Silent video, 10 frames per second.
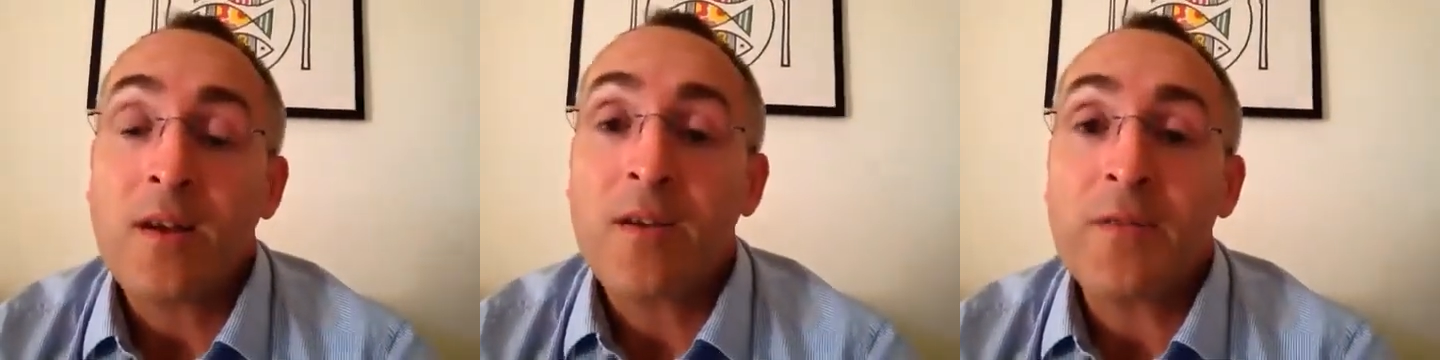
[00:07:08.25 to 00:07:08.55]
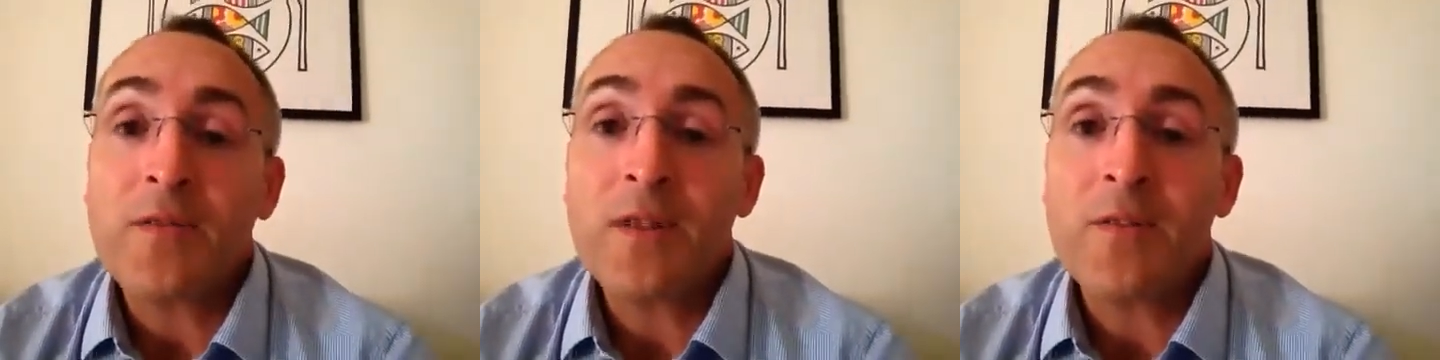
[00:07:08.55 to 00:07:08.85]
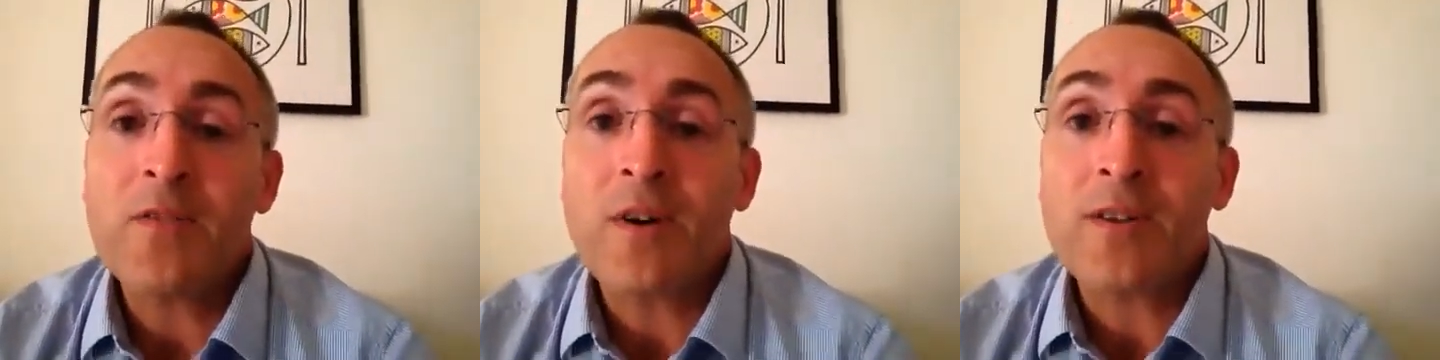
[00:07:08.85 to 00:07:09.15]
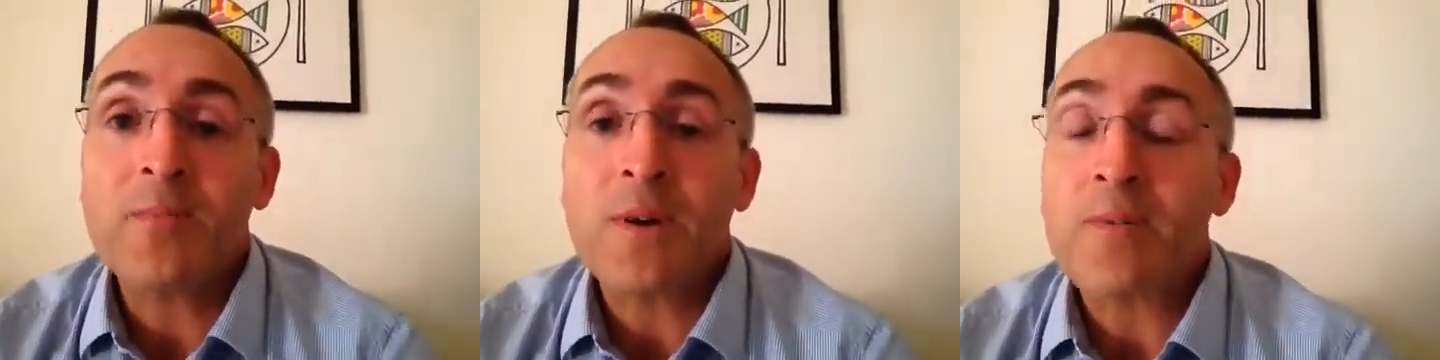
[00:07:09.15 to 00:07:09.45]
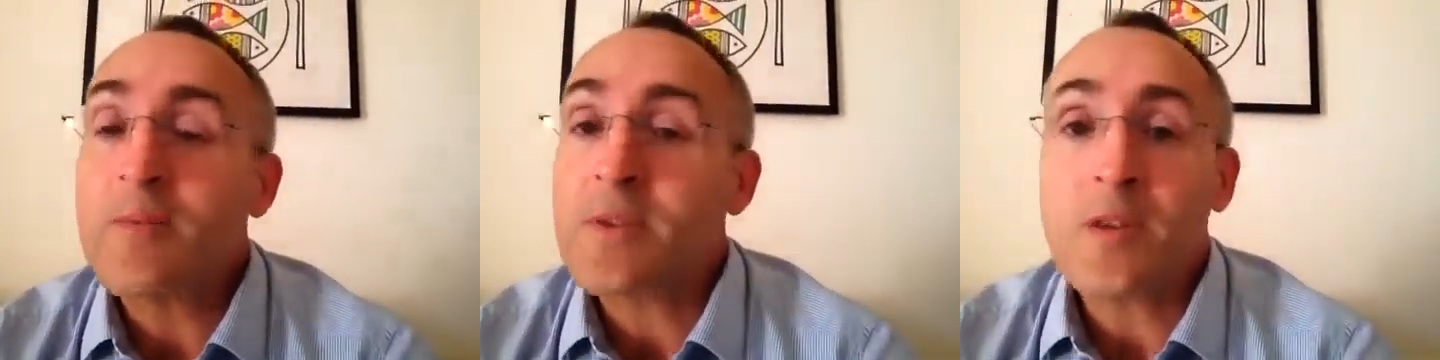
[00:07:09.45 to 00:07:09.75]
Can't think of anything to write
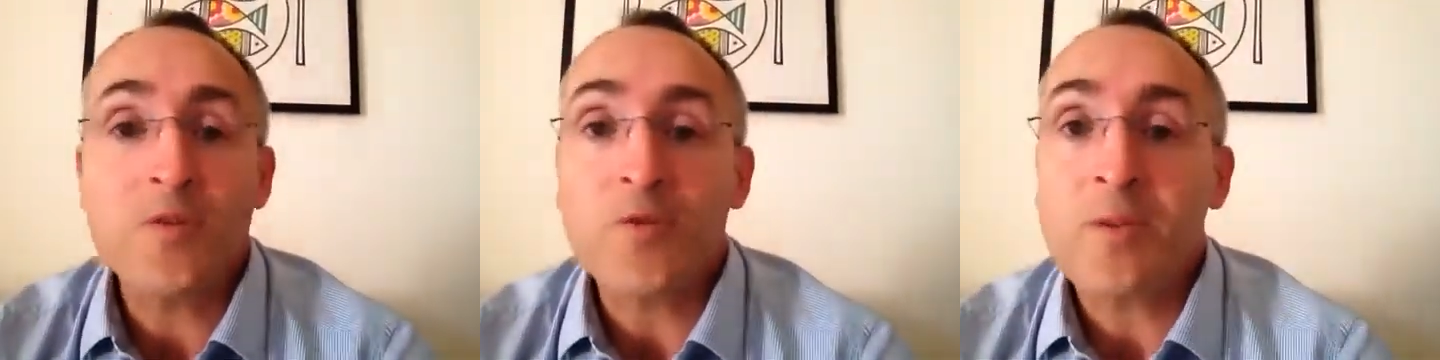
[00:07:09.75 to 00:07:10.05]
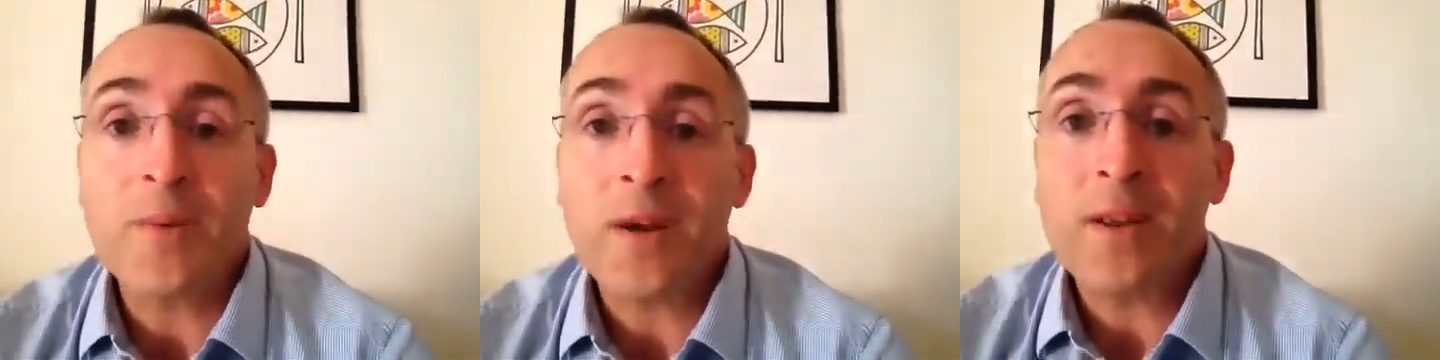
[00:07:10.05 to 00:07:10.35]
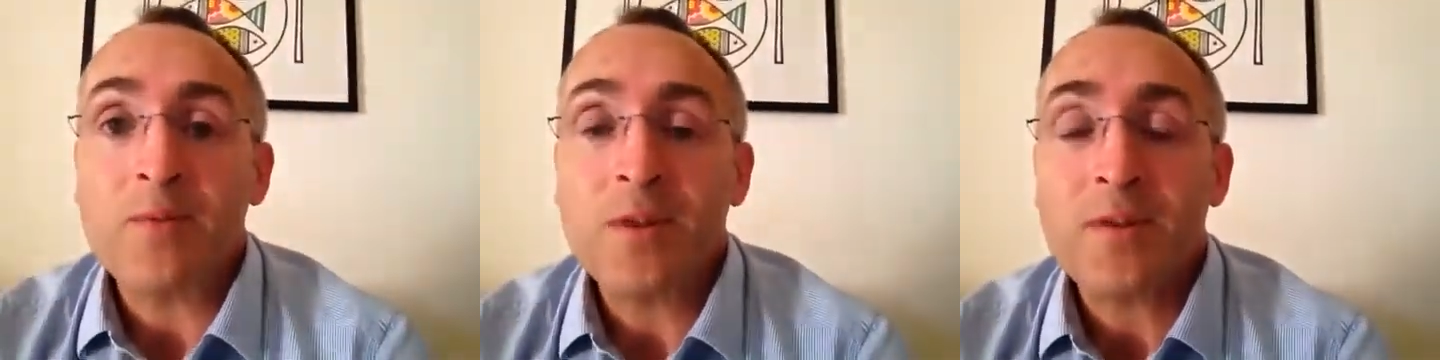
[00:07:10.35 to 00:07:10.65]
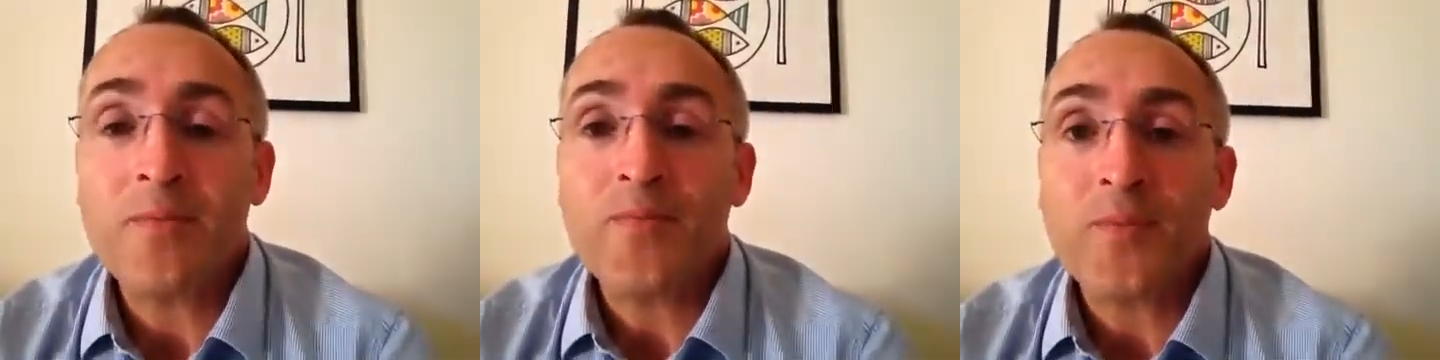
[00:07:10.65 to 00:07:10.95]
about, don't join Empower Network.